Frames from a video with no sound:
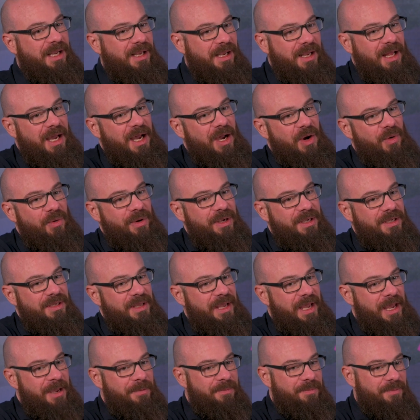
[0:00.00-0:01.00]
allowing
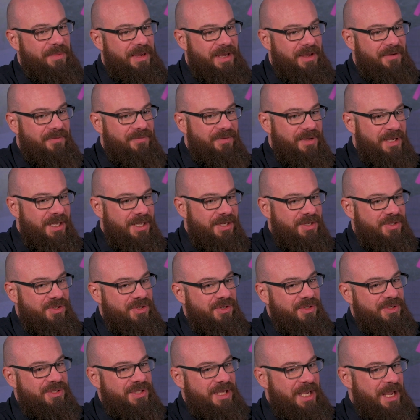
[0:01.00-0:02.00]

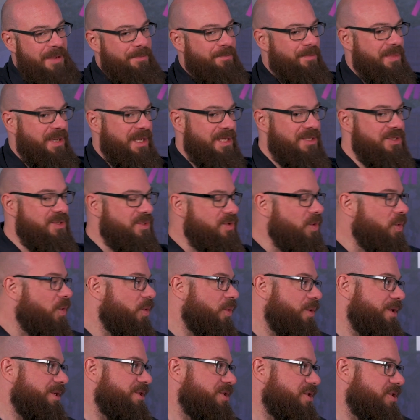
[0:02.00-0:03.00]
features, epic
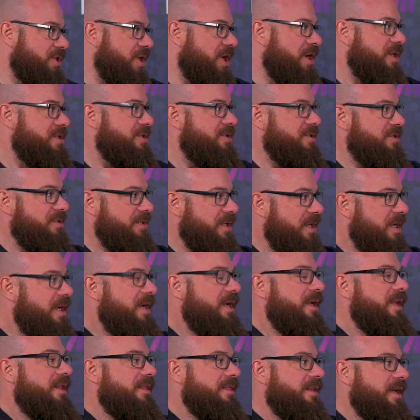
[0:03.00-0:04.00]
stories, tasks,
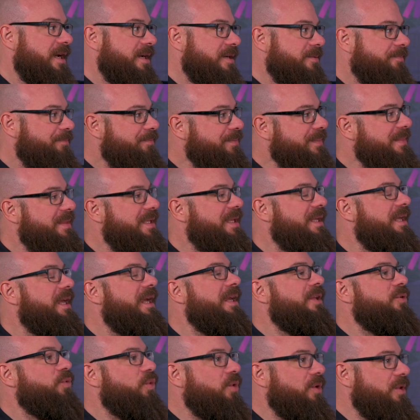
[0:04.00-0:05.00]
like
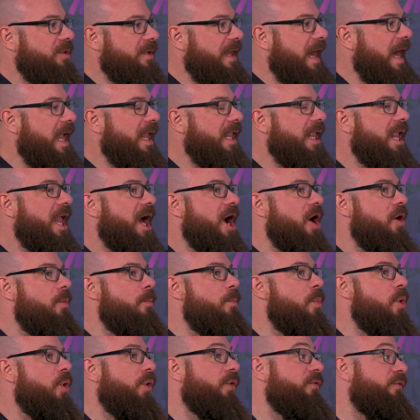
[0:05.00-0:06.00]
it will allow
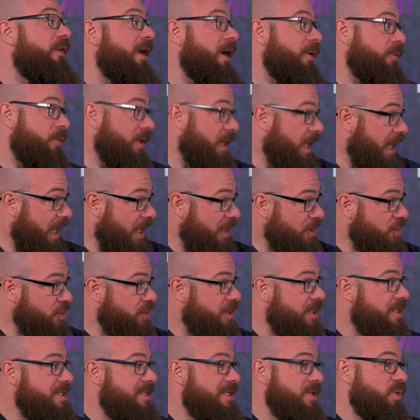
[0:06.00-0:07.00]
more
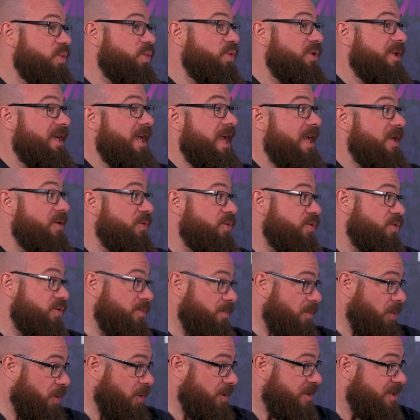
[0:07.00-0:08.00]
variations. It will cater to
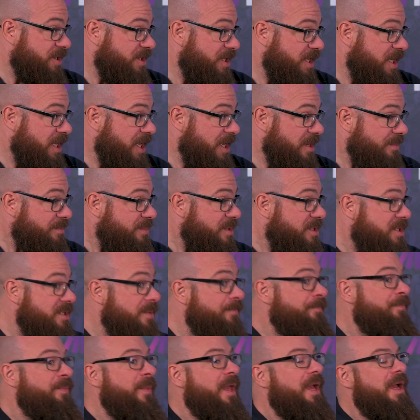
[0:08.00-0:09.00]
more teams,
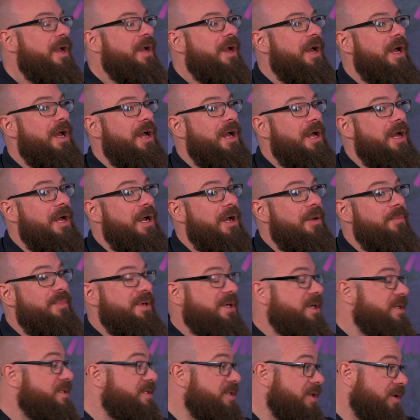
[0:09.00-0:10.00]

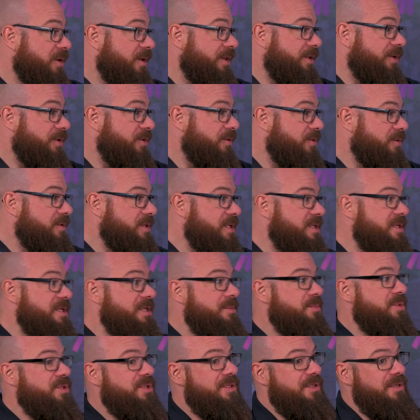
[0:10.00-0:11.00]
because they all do use the
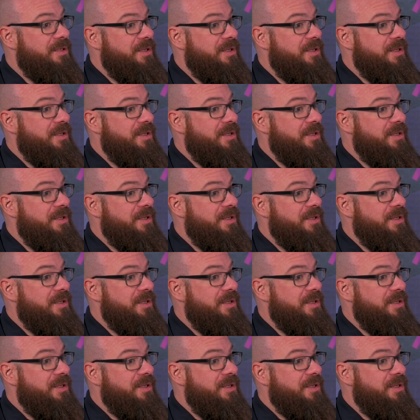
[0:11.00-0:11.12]
team's